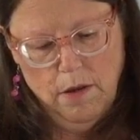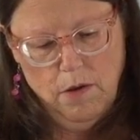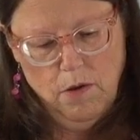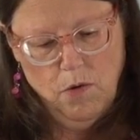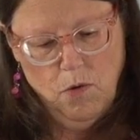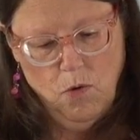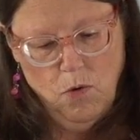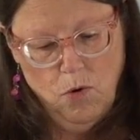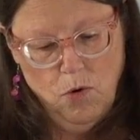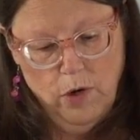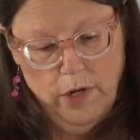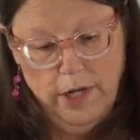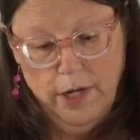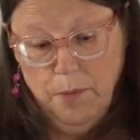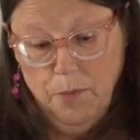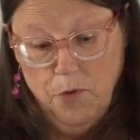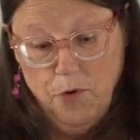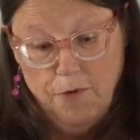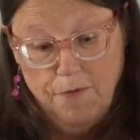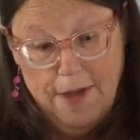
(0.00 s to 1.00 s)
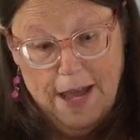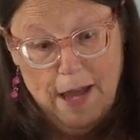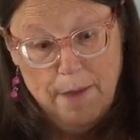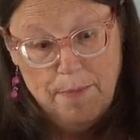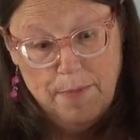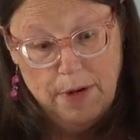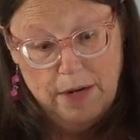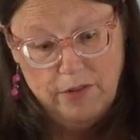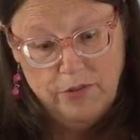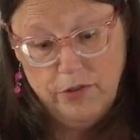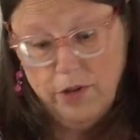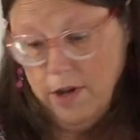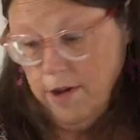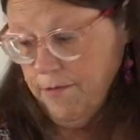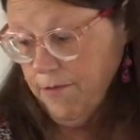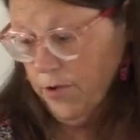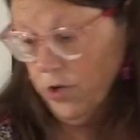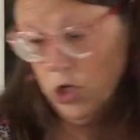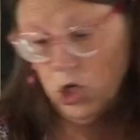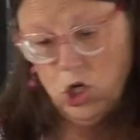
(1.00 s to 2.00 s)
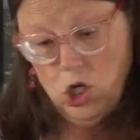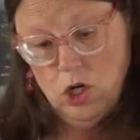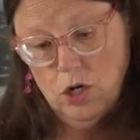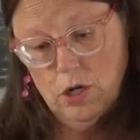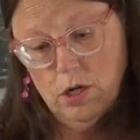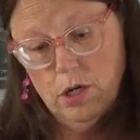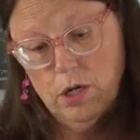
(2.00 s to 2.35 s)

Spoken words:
or a little more fabric softener,